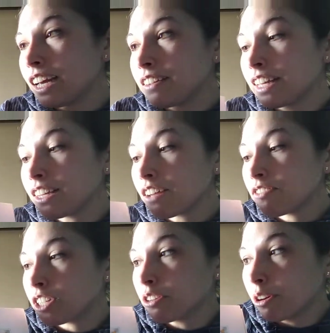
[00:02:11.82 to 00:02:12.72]
They loved
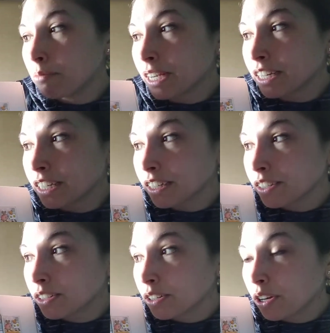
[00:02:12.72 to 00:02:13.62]
to go on
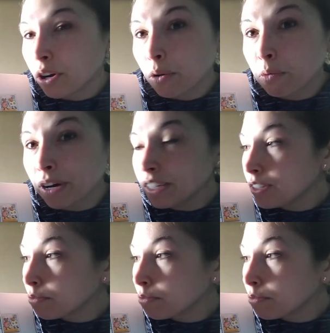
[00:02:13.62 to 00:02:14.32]
picnics. Once,